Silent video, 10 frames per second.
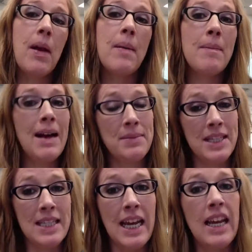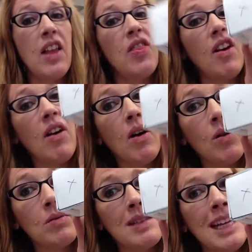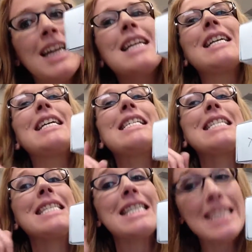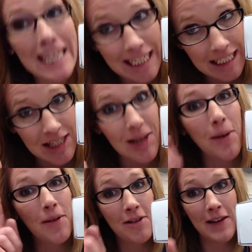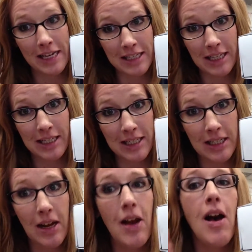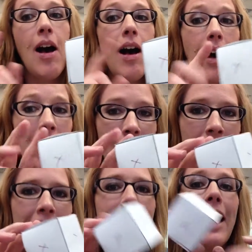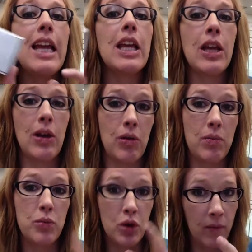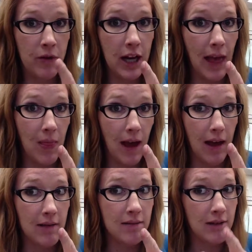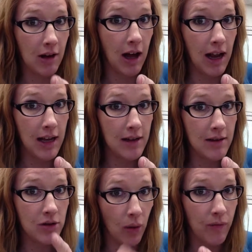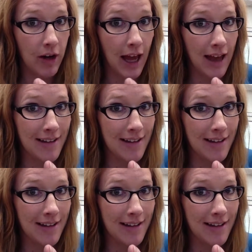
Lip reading: my mistake. There are only 6 faces on a cube. Don't forget that. You got it? Don't forget.